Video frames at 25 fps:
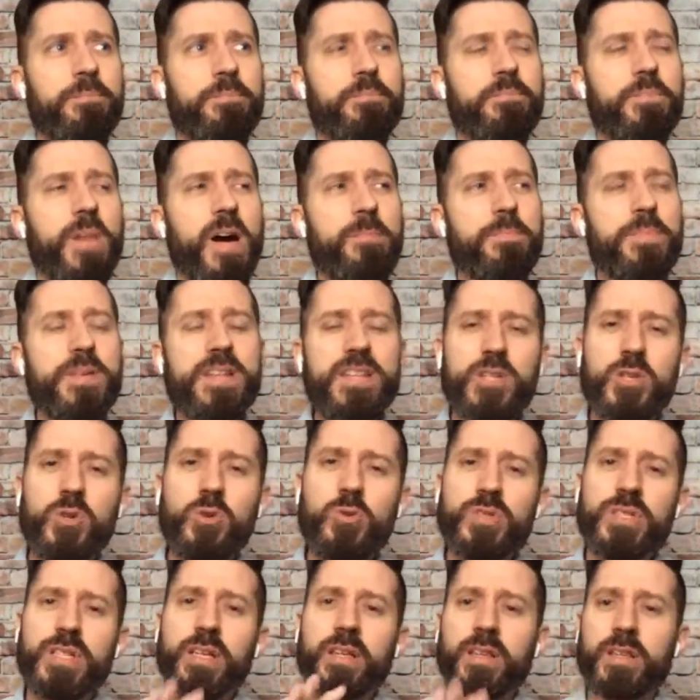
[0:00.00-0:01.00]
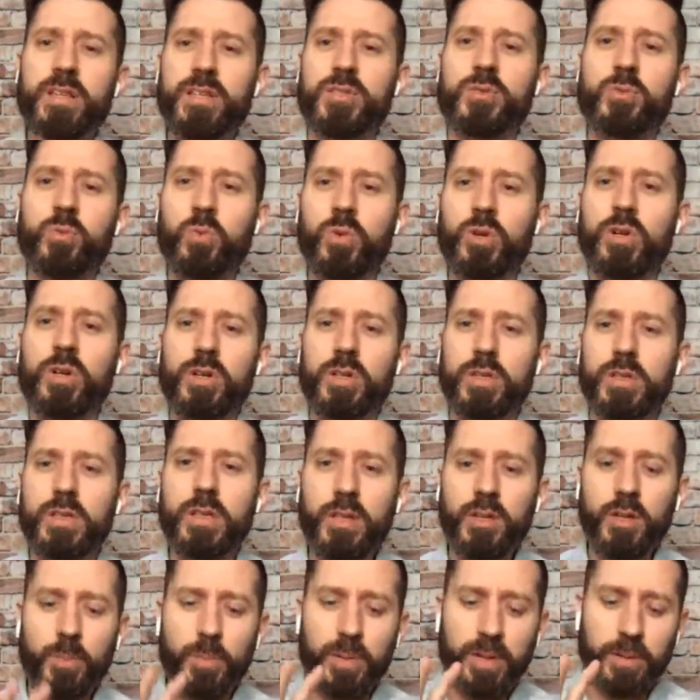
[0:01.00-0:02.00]
I've been using this word a
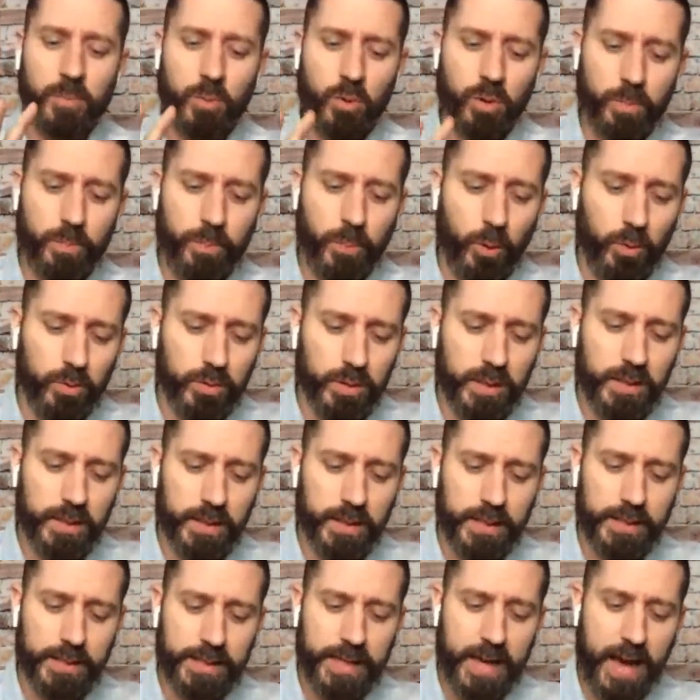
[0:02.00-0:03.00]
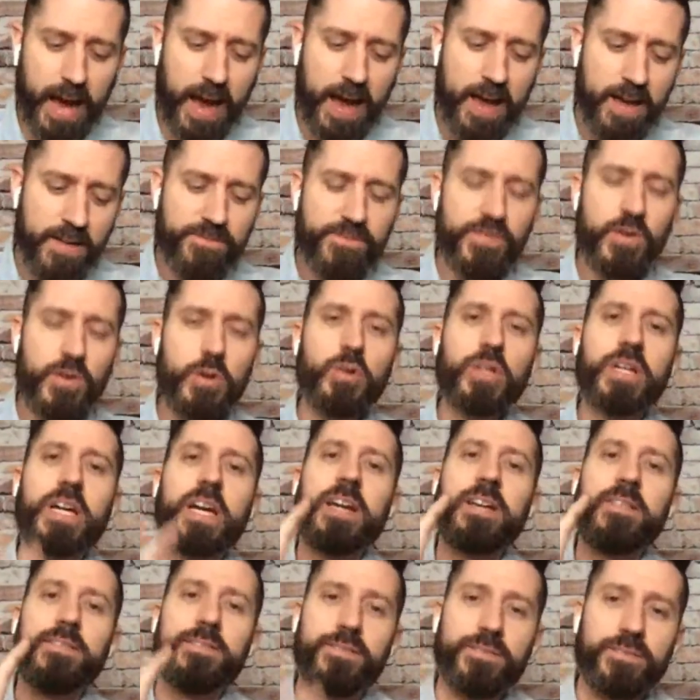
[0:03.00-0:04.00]
little bit more boldly lately. I feel
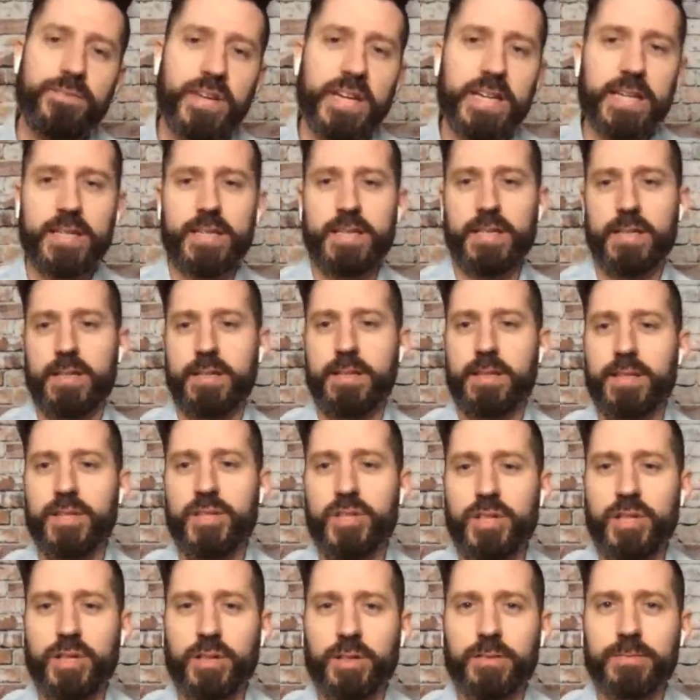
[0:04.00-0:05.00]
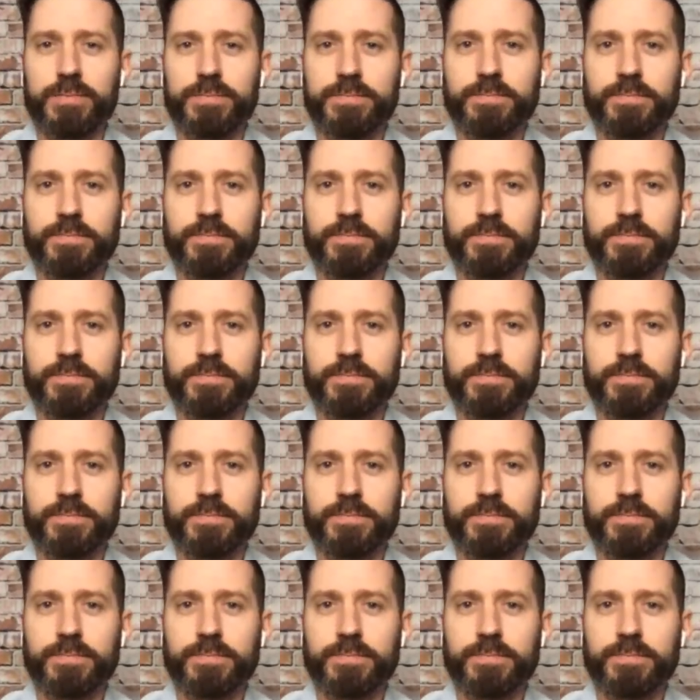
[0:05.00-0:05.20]
convicted this year.